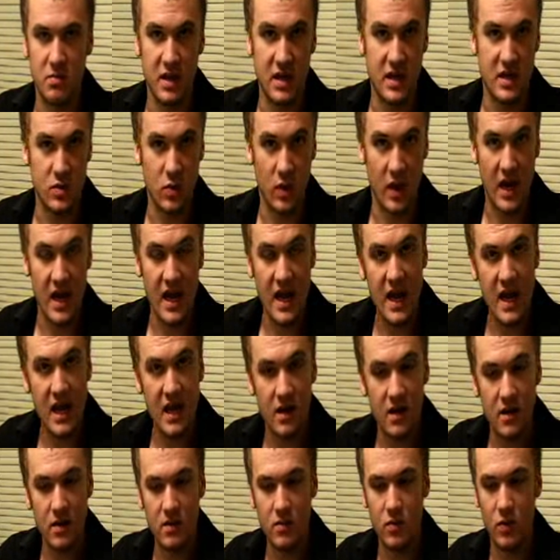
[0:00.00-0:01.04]
because when I
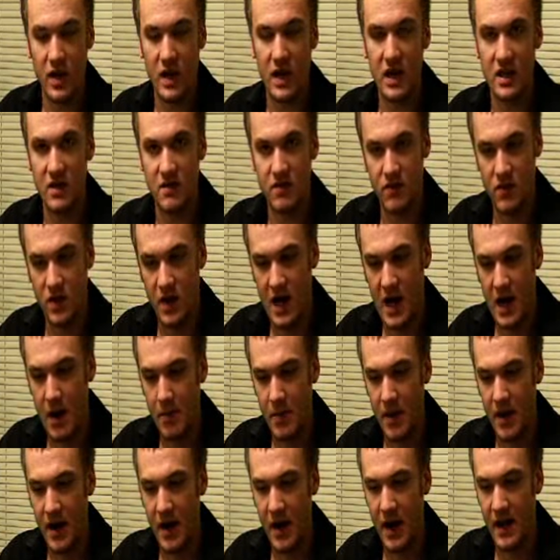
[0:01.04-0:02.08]
hit the
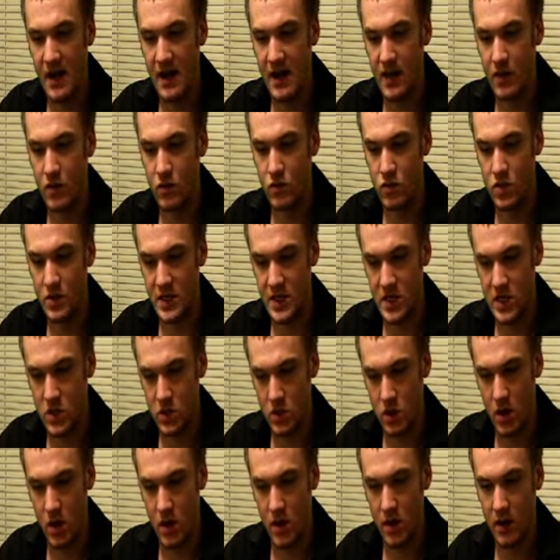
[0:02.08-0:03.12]
flop, I hit really
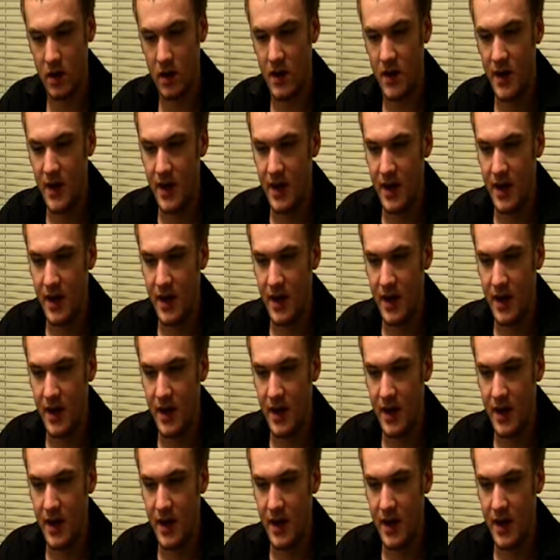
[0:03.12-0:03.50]
strong